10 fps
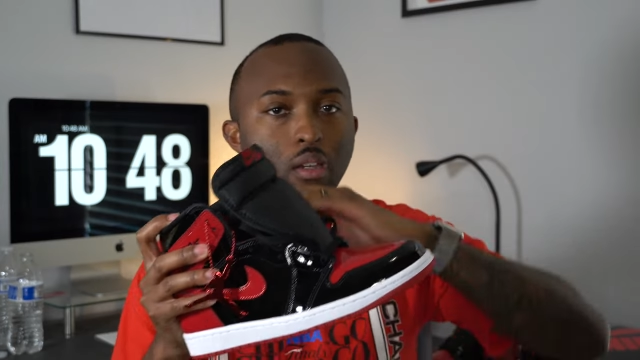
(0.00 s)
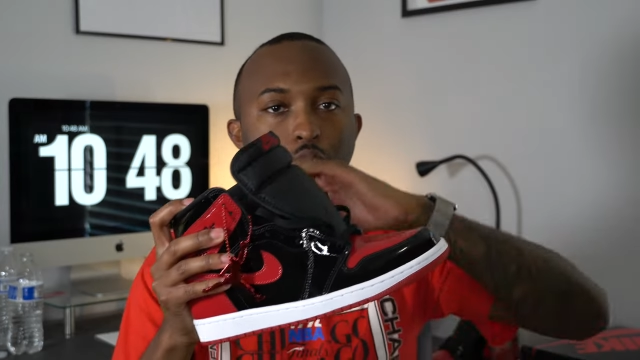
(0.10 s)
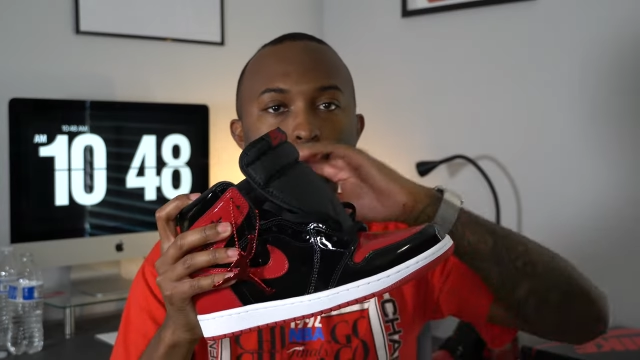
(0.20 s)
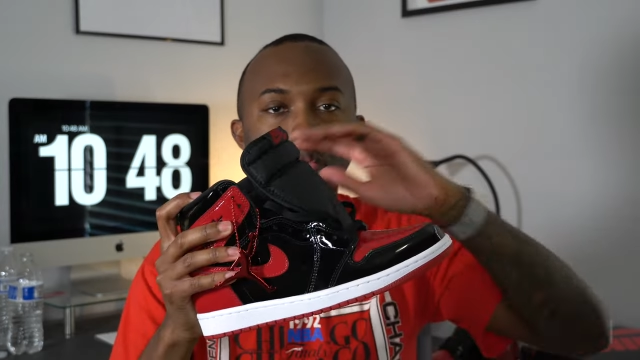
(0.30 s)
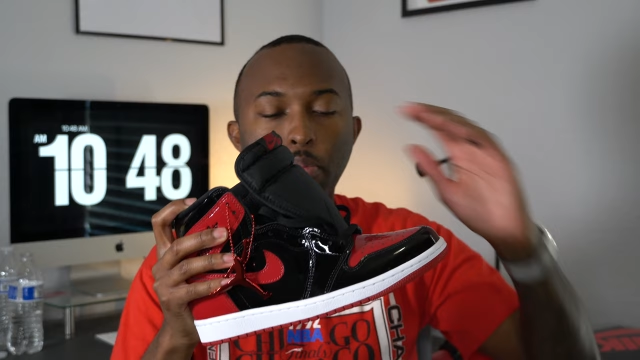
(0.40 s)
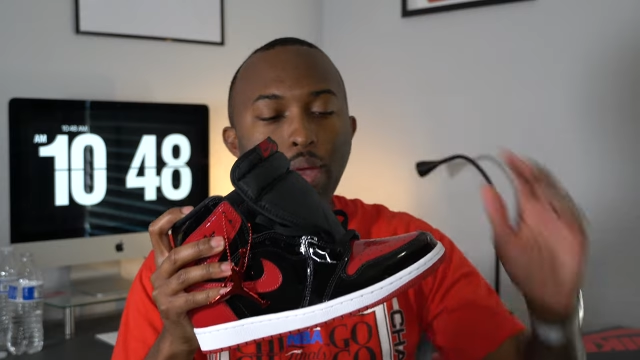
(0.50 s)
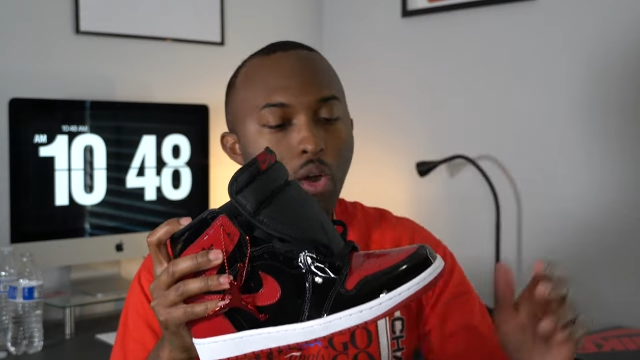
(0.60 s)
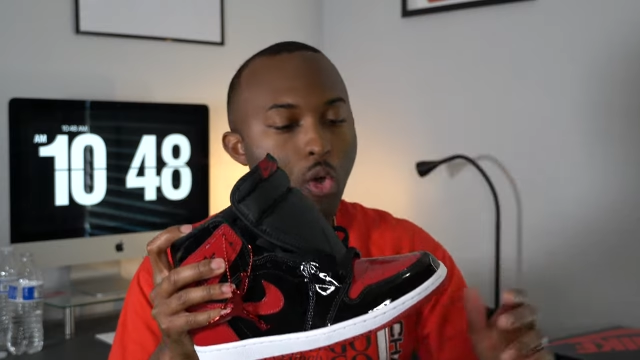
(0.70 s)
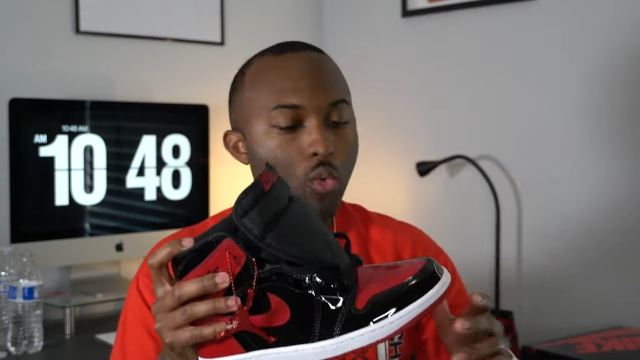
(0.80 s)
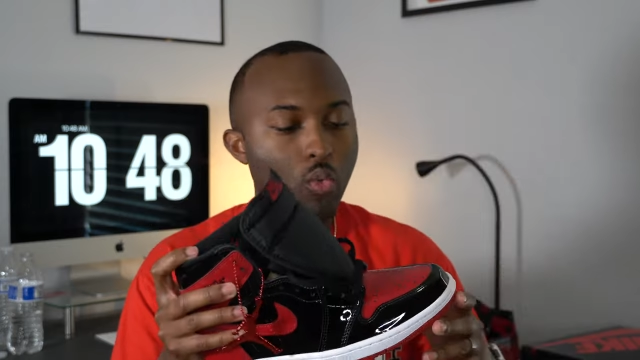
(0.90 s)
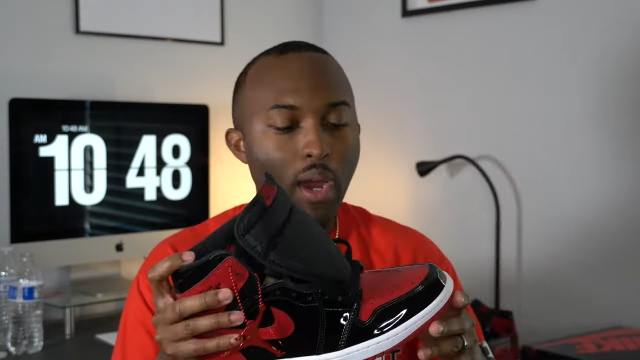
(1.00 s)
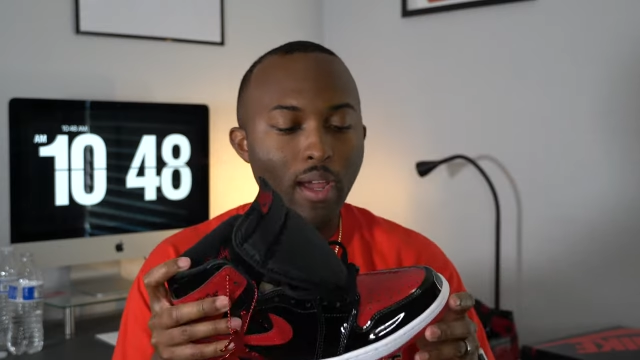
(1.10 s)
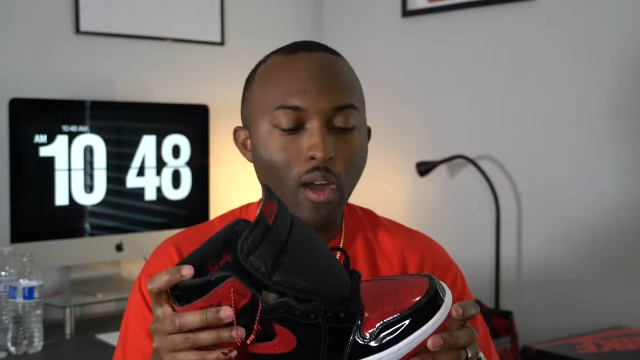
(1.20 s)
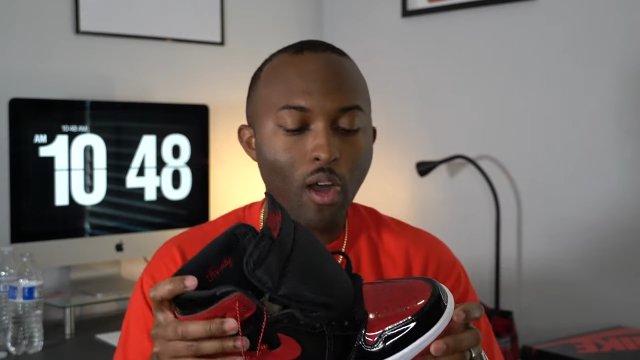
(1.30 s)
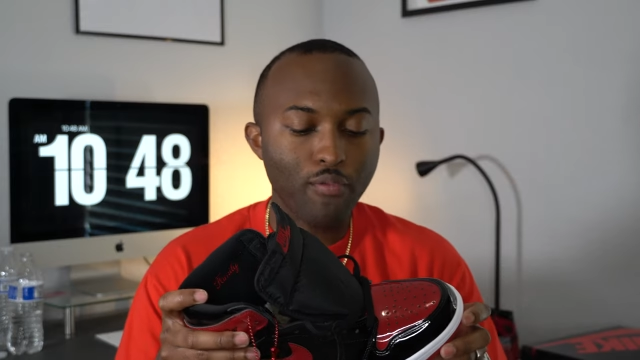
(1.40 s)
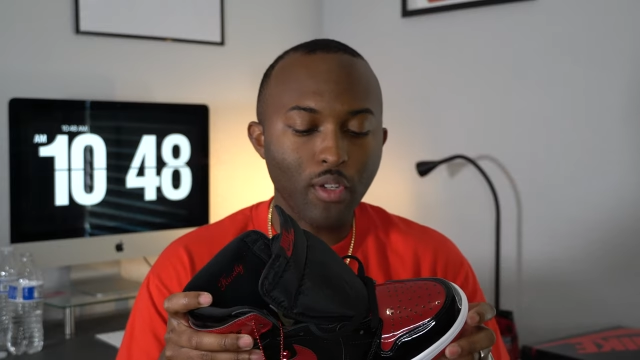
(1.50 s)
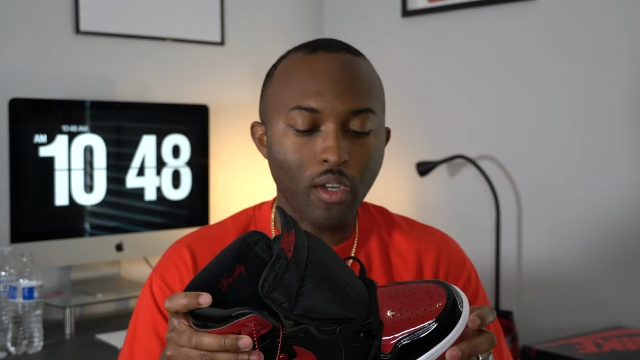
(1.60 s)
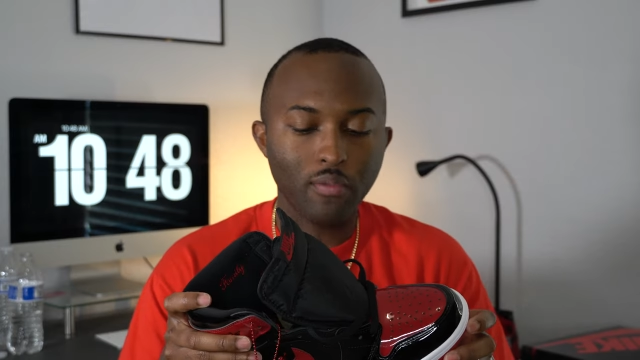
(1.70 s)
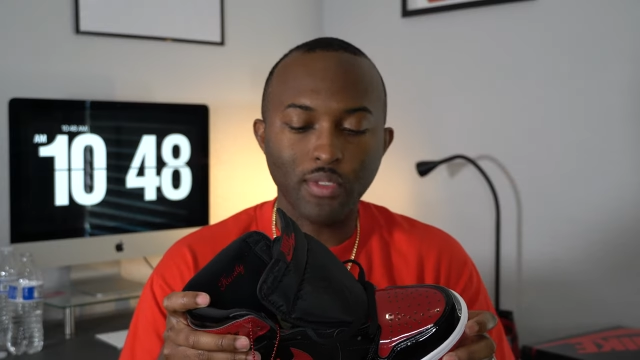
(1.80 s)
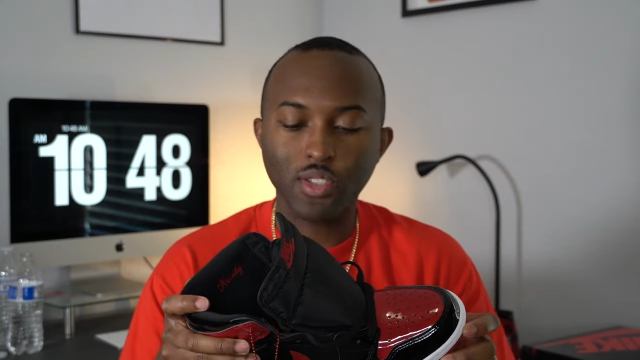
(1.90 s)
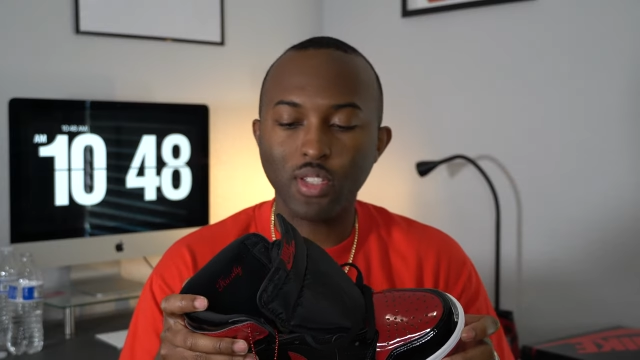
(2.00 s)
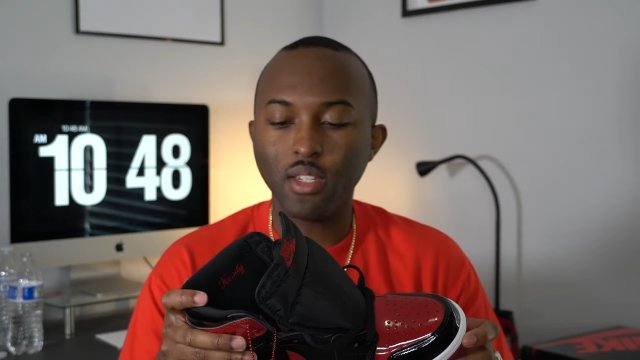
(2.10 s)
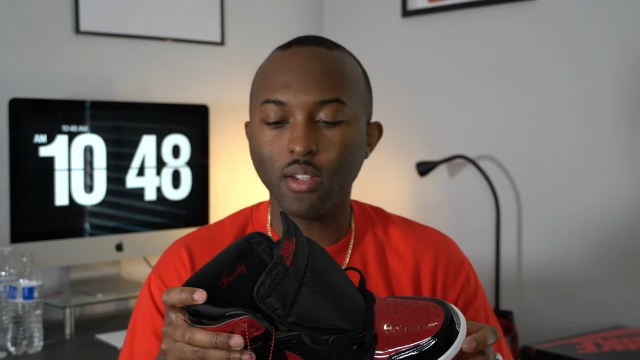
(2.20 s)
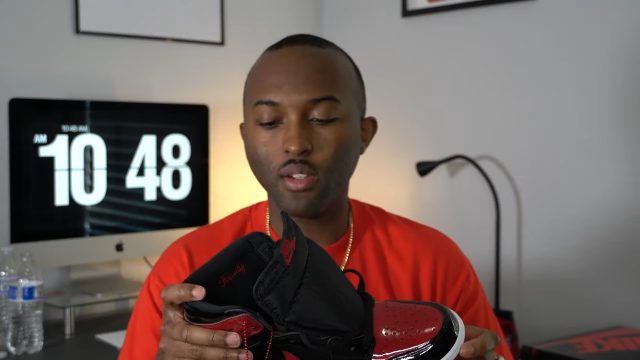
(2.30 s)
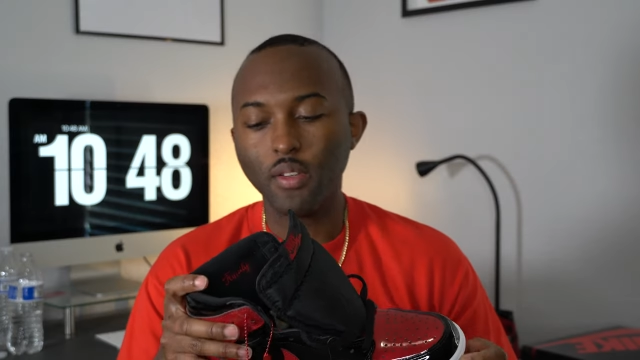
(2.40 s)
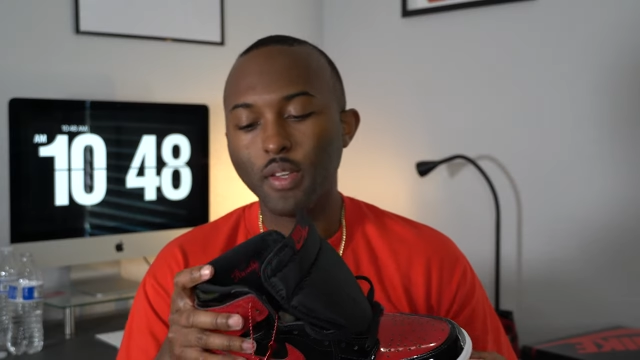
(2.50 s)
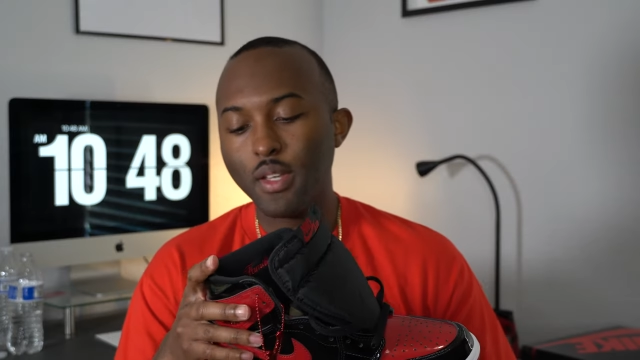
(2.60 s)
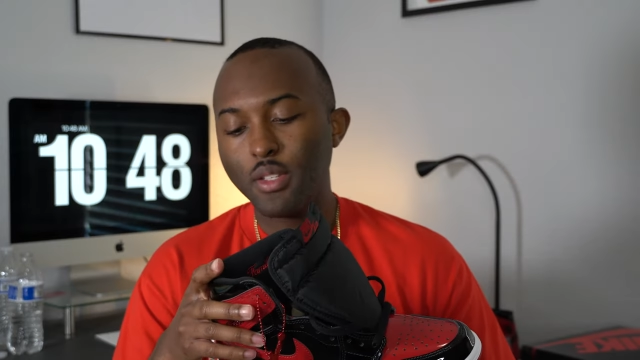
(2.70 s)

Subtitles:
gonna repel right off of the sneaker.